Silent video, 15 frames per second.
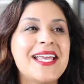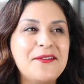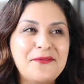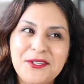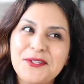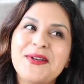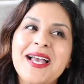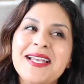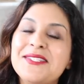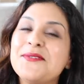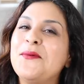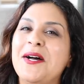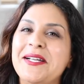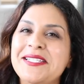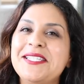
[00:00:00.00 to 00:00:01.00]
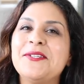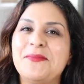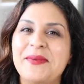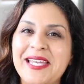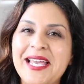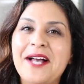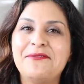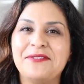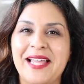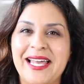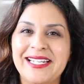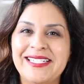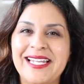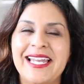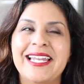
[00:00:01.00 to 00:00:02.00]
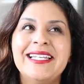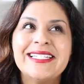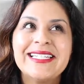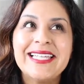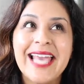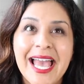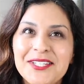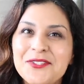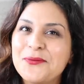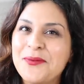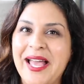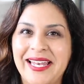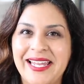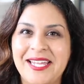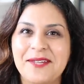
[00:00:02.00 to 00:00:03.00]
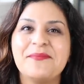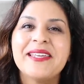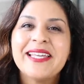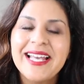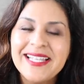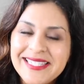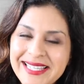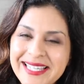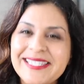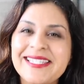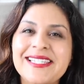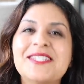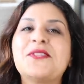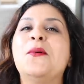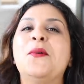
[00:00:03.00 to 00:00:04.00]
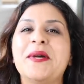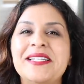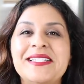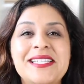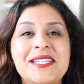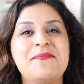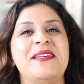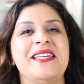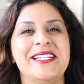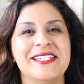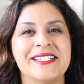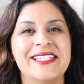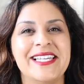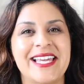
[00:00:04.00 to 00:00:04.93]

If you guys want to be a flight attendant, get ready because this is going to be your